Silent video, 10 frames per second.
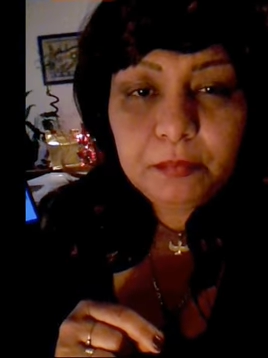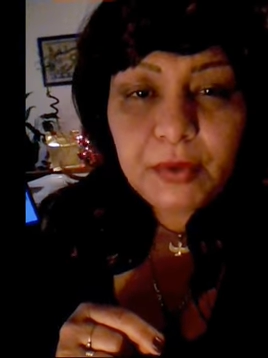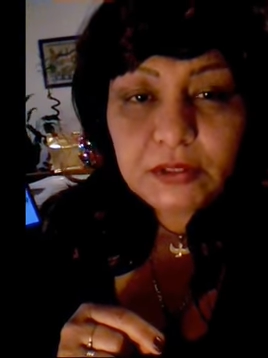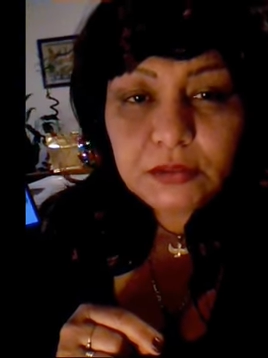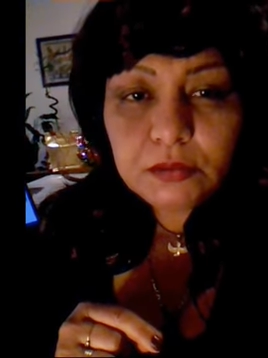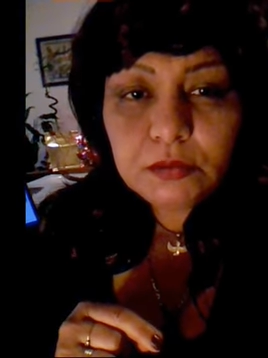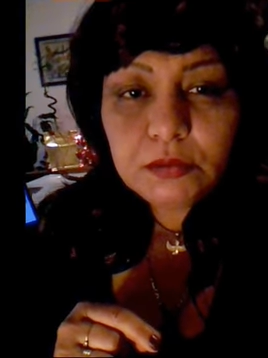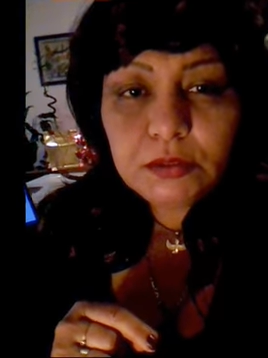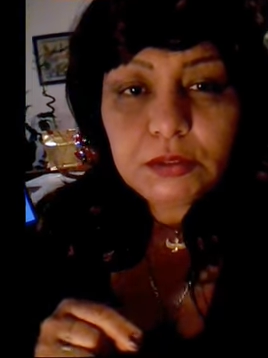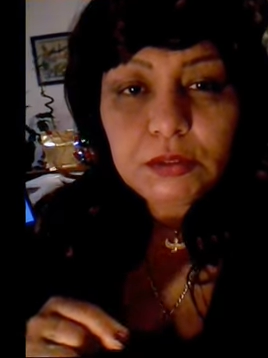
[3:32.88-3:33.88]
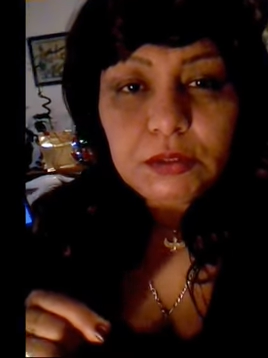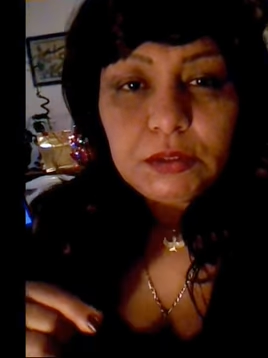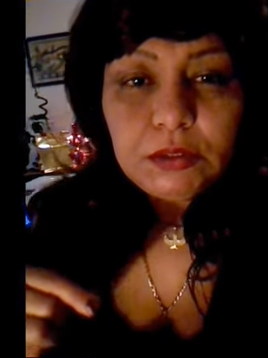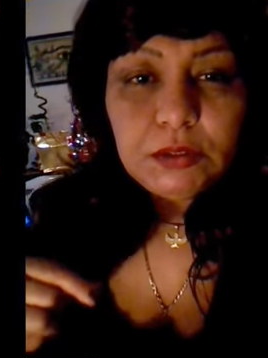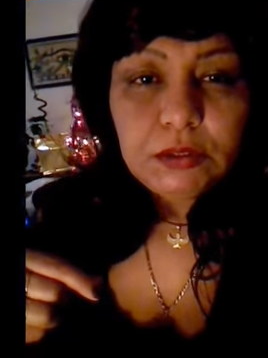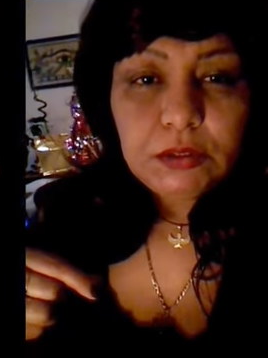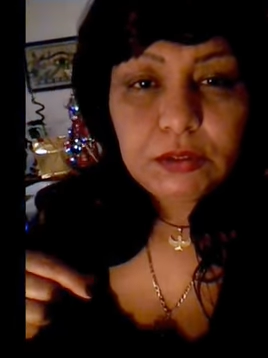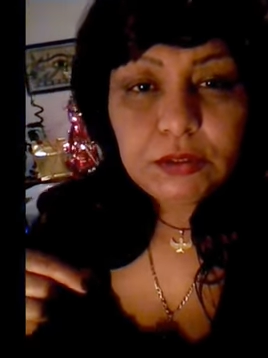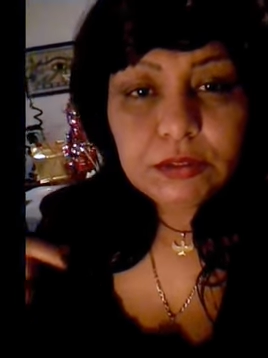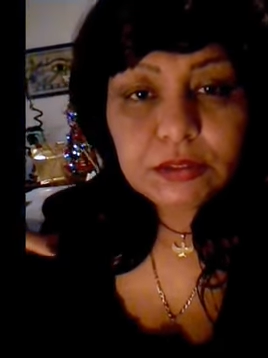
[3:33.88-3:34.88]
but
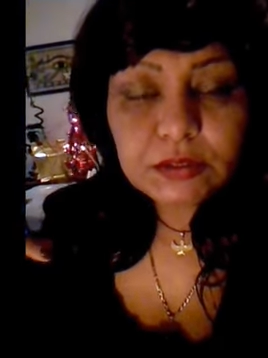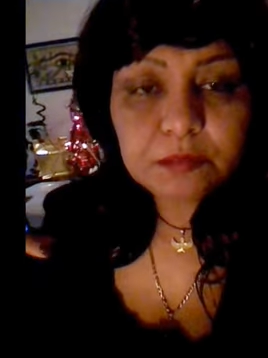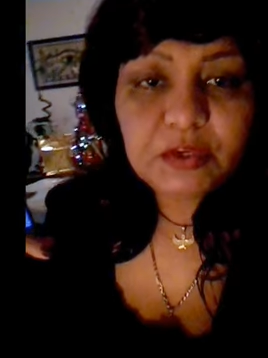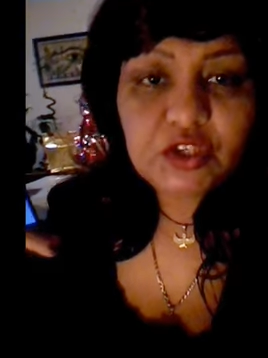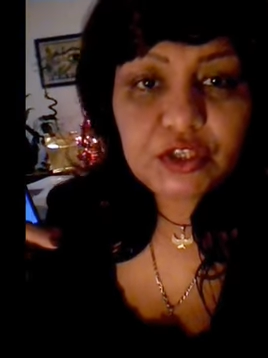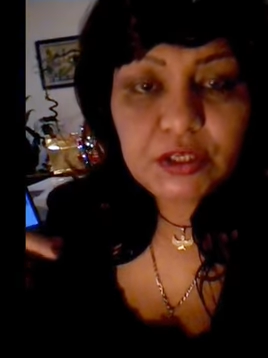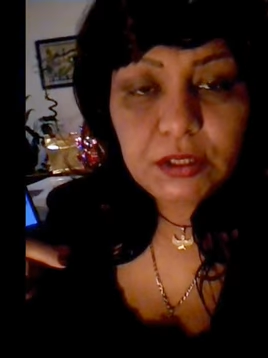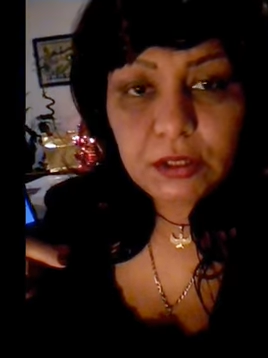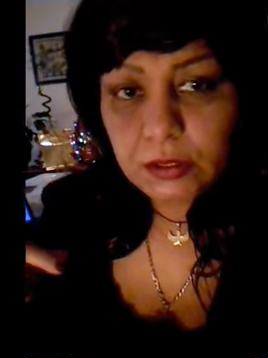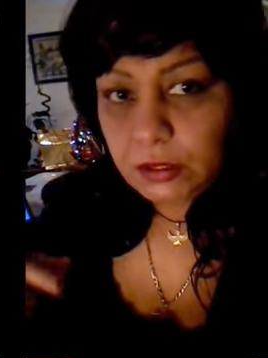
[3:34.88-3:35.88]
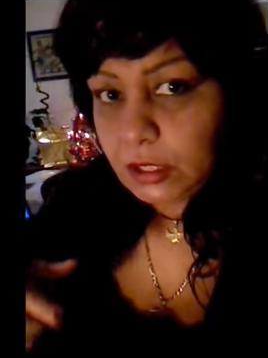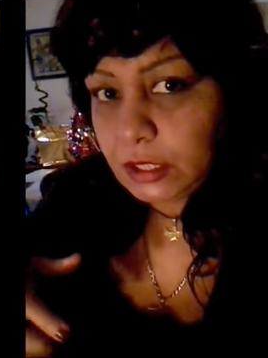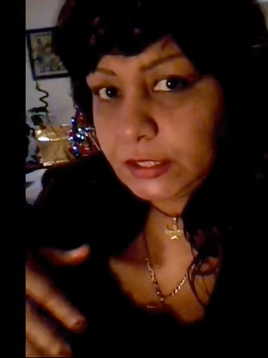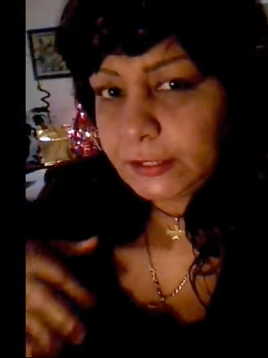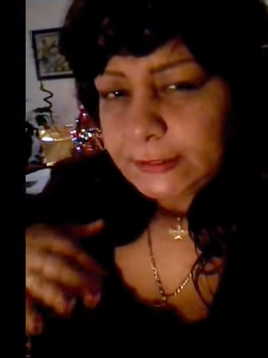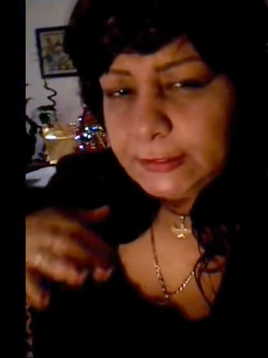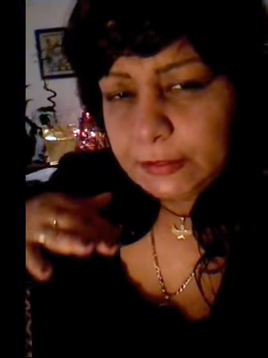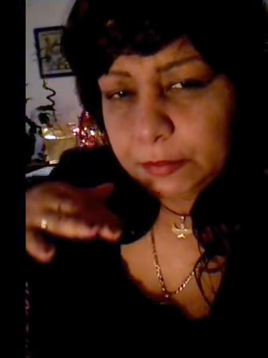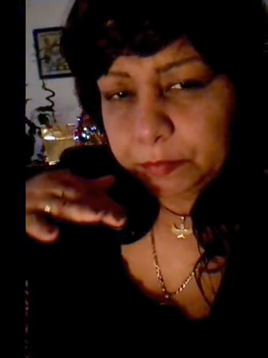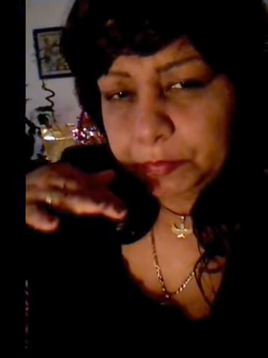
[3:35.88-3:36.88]
this machine
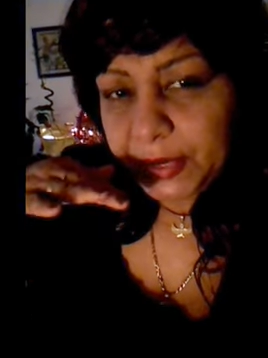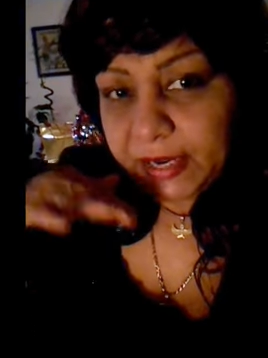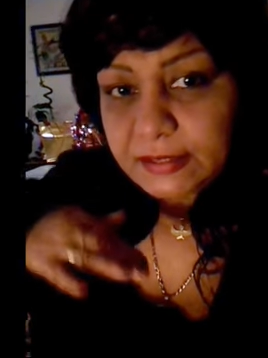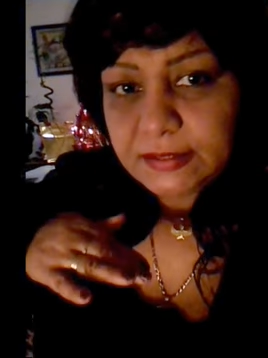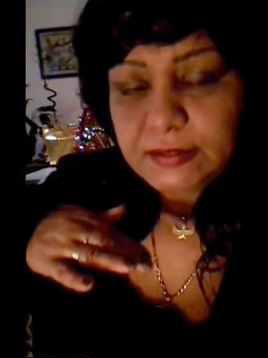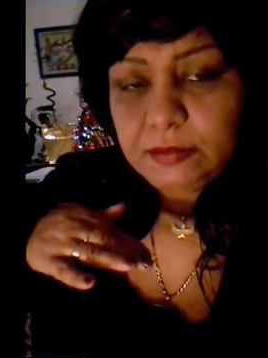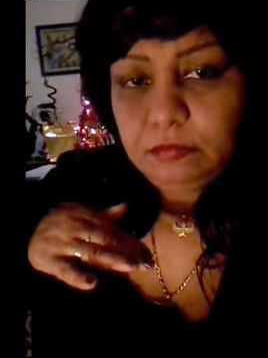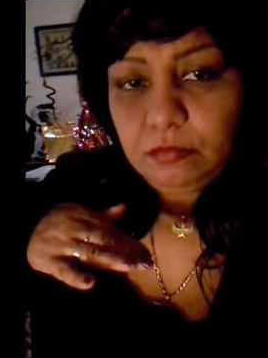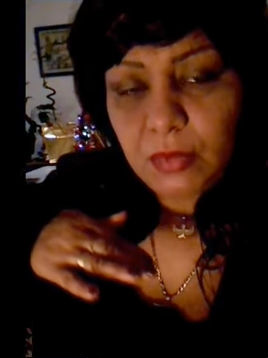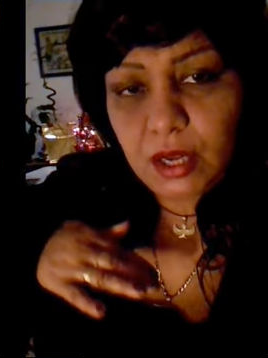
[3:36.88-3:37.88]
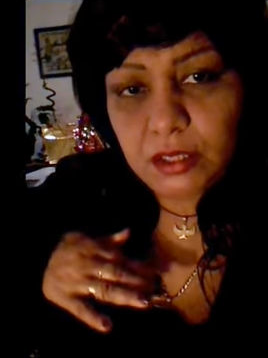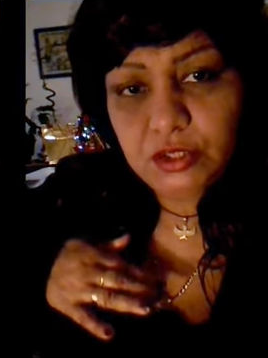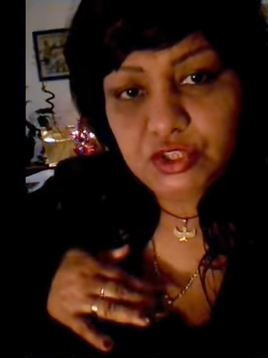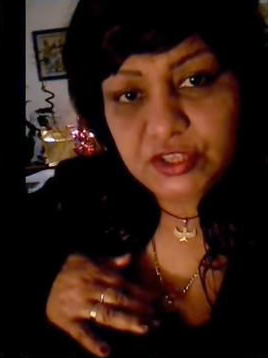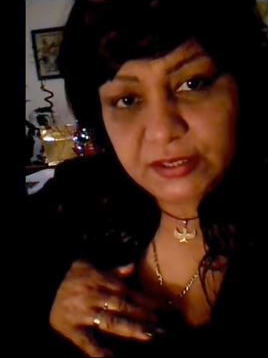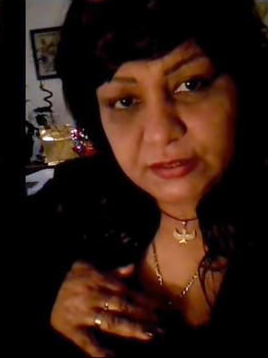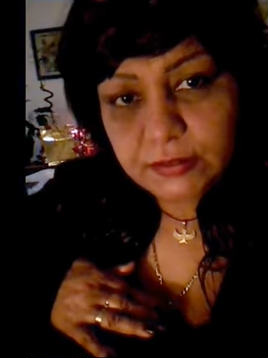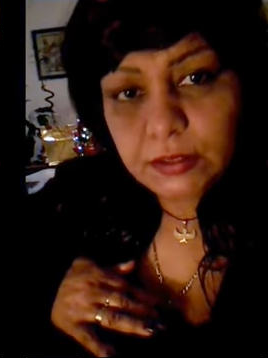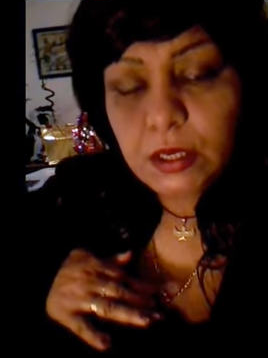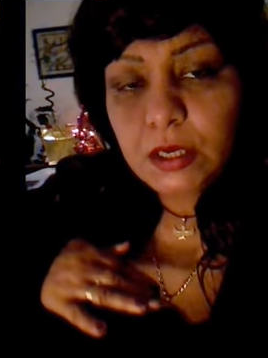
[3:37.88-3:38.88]
is press my
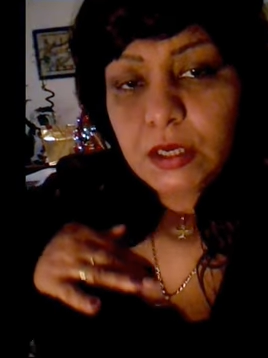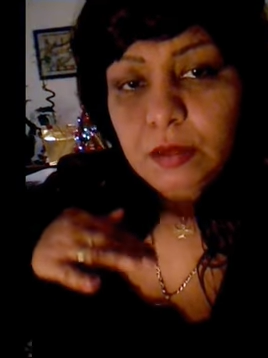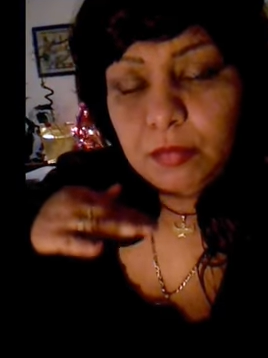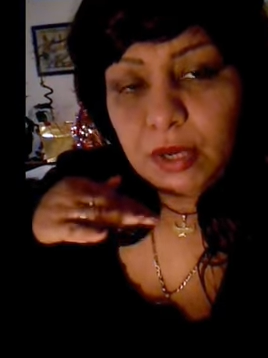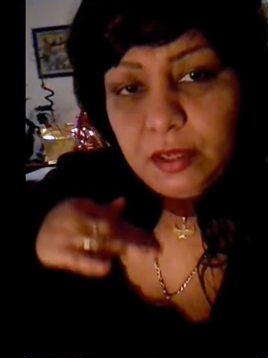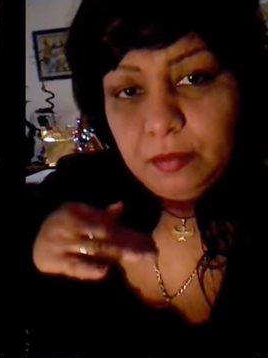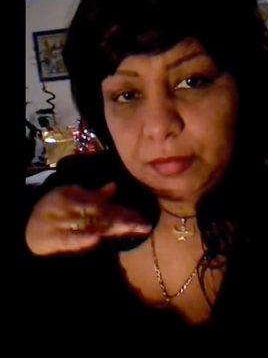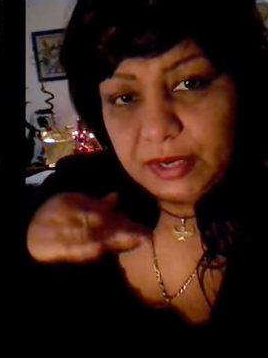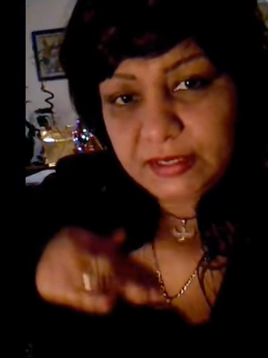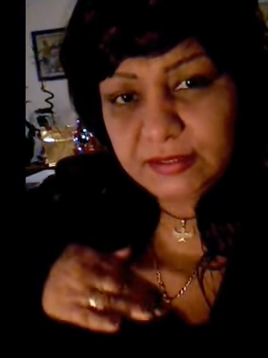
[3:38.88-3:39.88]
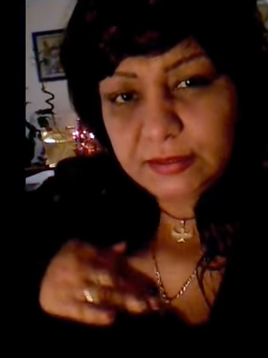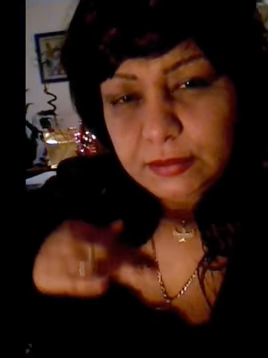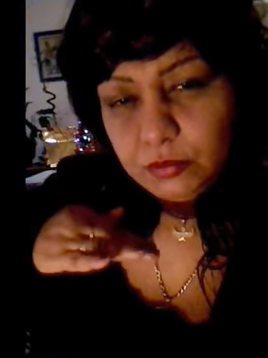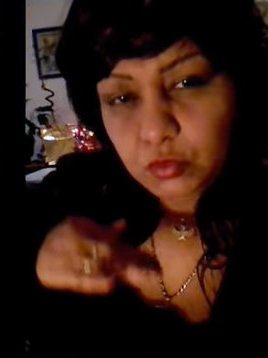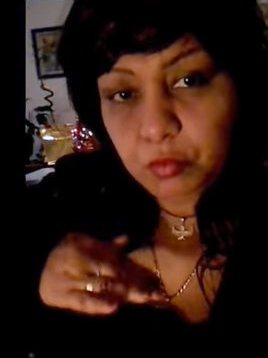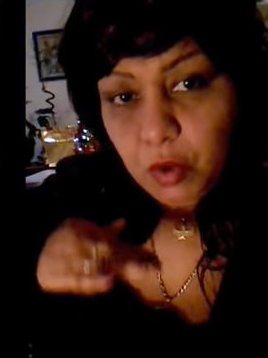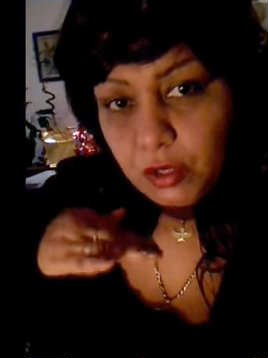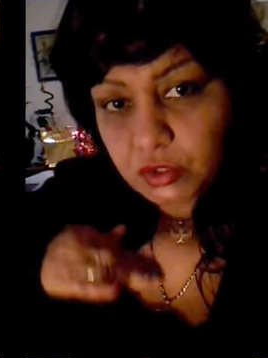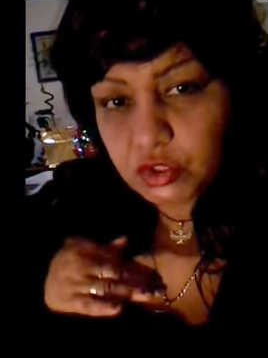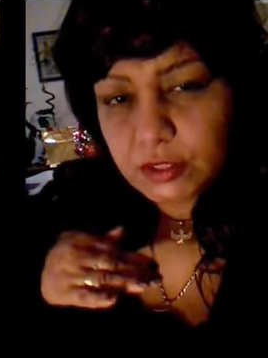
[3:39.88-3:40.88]
chest, my breast too
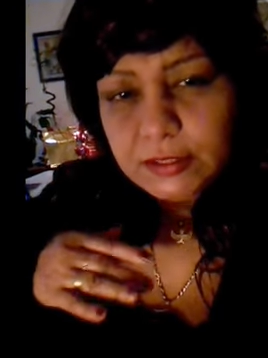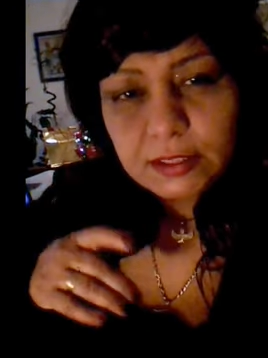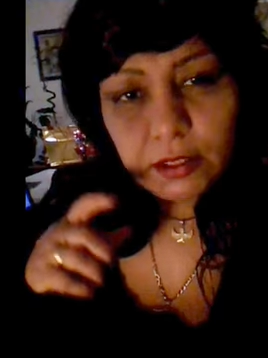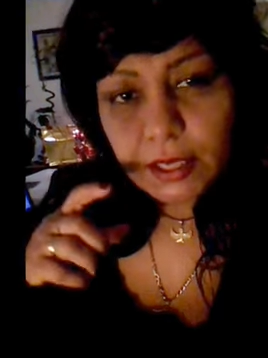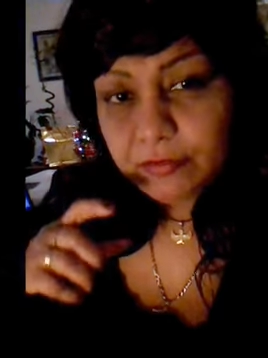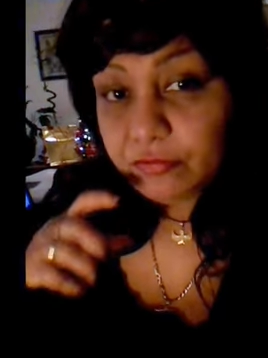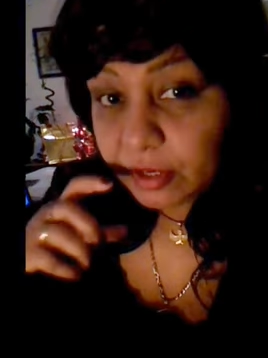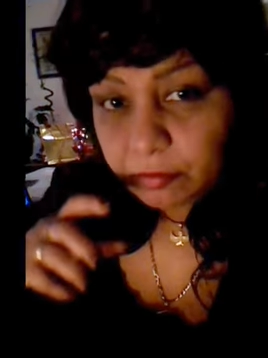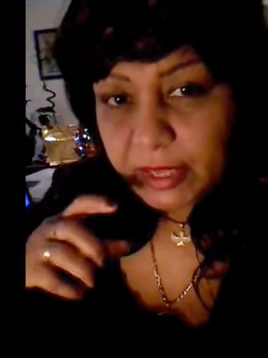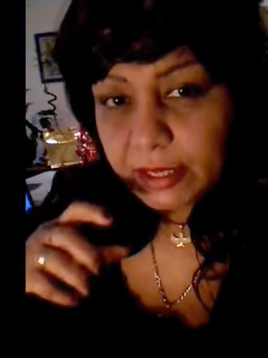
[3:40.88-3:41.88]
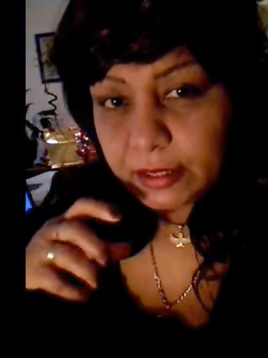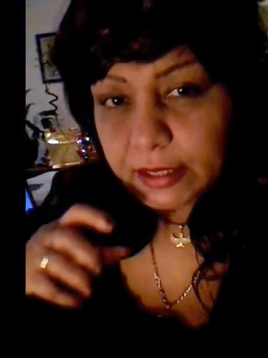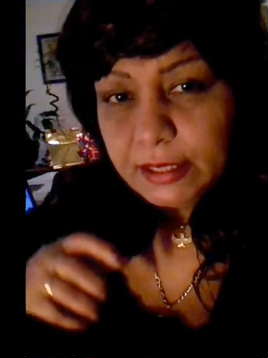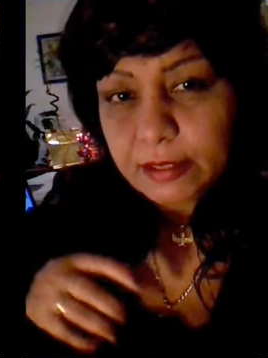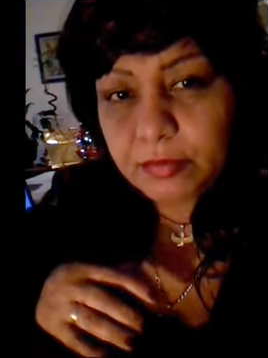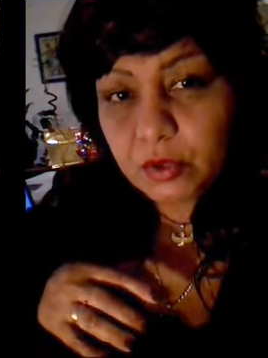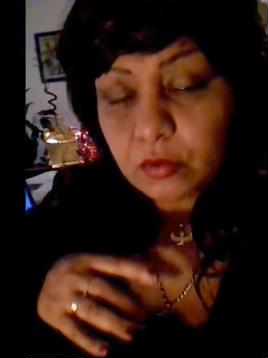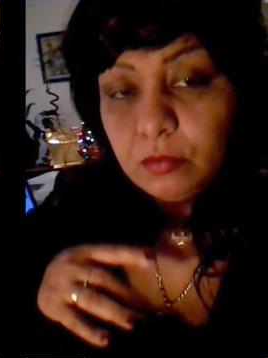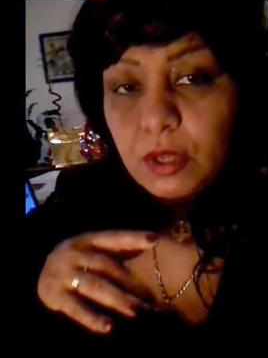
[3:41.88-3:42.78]
much, and I feel pain really big.